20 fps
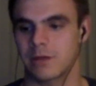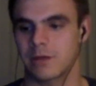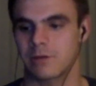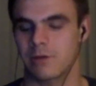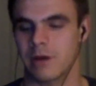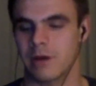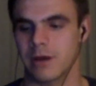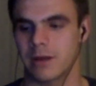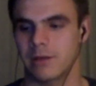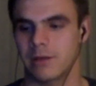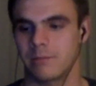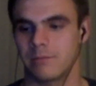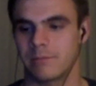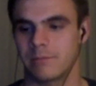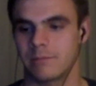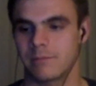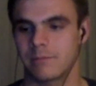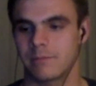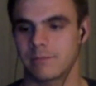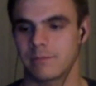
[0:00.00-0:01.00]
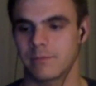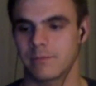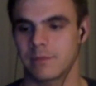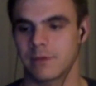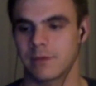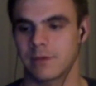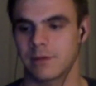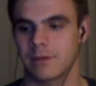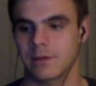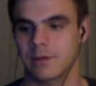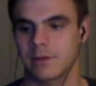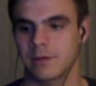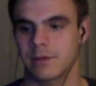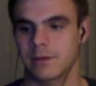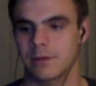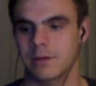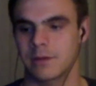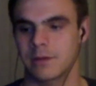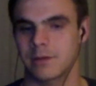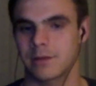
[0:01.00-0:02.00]
crime,
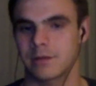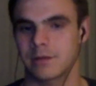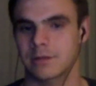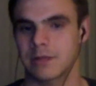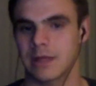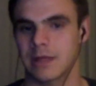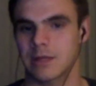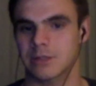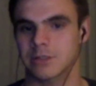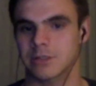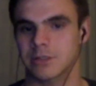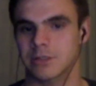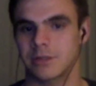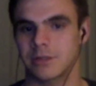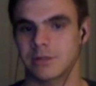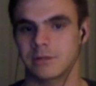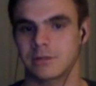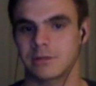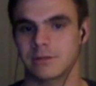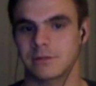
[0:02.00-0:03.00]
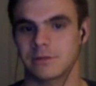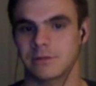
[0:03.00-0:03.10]
to actually